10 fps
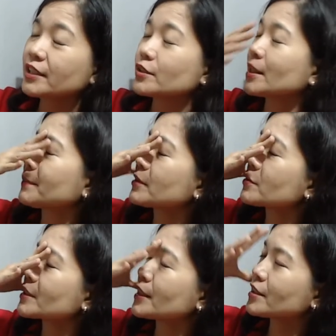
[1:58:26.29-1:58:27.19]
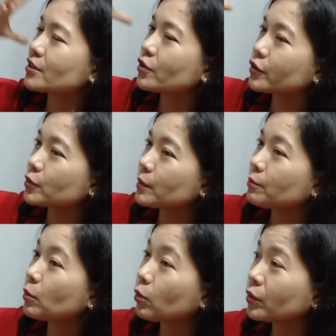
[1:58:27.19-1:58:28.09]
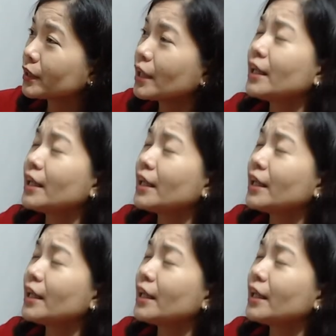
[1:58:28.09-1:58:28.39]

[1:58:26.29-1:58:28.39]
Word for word: So, sometimes you see these dogs uh-huh. with bukol.